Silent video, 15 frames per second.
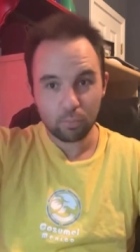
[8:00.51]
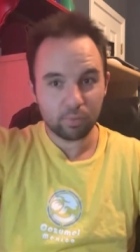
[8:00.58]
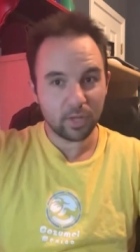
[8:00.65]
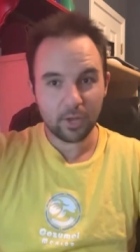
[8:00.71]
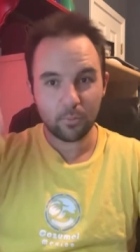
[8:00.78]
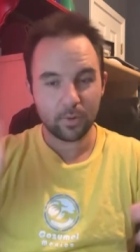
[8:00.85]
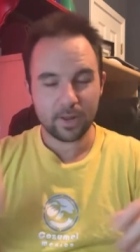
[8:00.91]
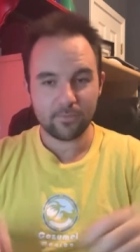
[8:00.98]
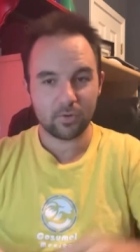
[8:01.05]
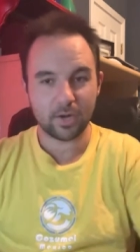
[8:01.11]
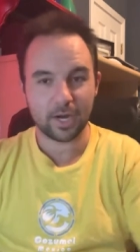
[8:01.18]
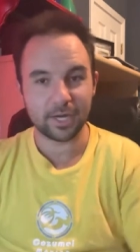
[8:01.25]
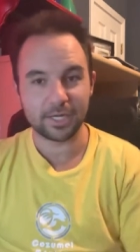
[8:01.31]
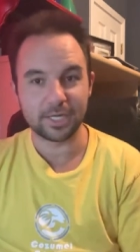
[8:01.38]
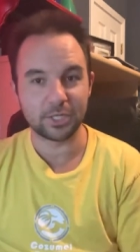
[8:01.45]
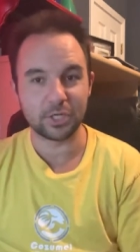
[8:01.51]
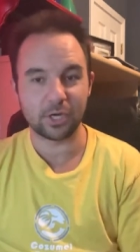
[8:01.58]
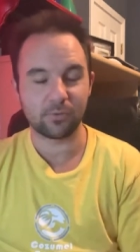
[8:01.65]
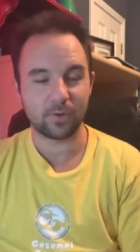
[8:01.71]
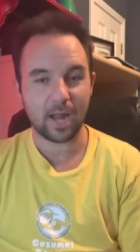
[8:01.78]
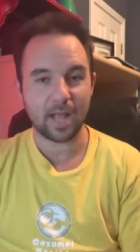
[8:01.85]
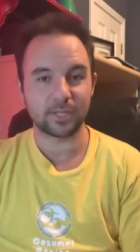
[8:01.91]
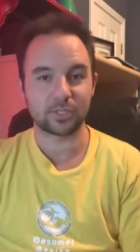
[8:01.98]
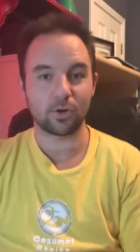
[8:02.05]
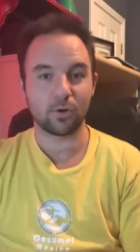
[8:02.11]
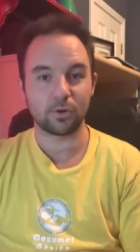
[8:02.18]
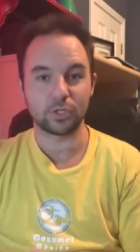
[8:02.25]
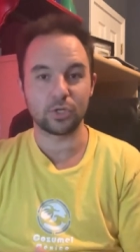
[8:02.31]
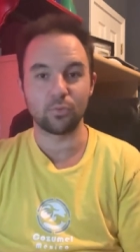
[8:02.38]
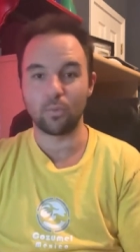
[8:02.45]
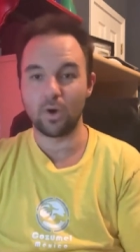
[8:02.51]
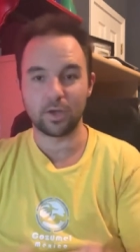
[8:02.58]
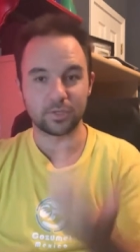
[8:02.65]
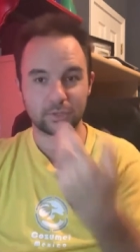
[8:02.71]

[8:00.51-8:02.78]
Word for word: play whatever kind of degenerate ass cards you want.